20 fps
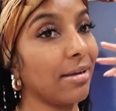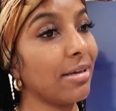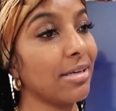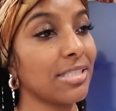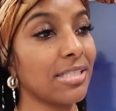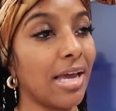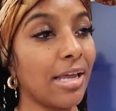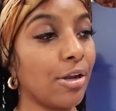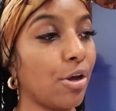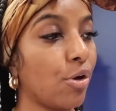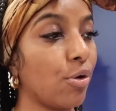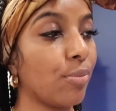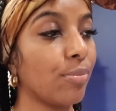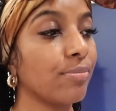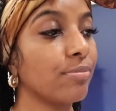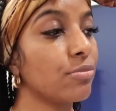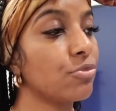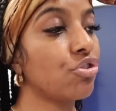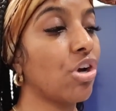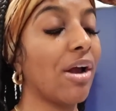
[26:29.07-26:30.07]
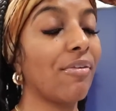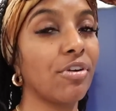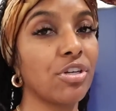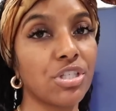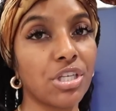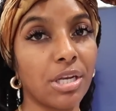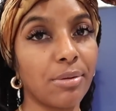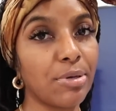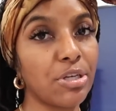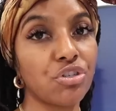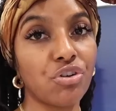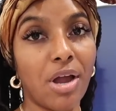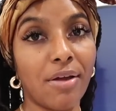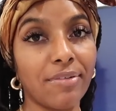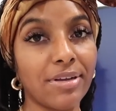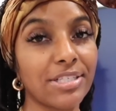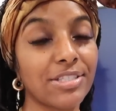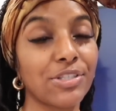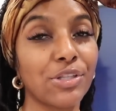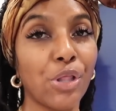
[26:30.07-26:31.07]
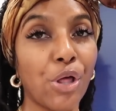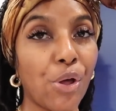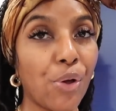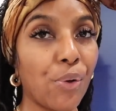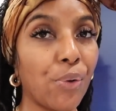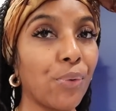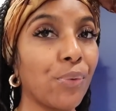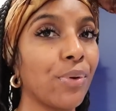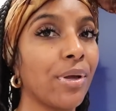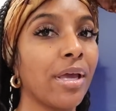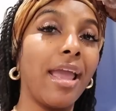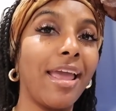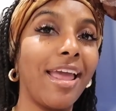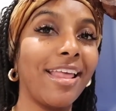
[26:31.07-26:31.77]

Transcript: because I know driver is going to be driving slow.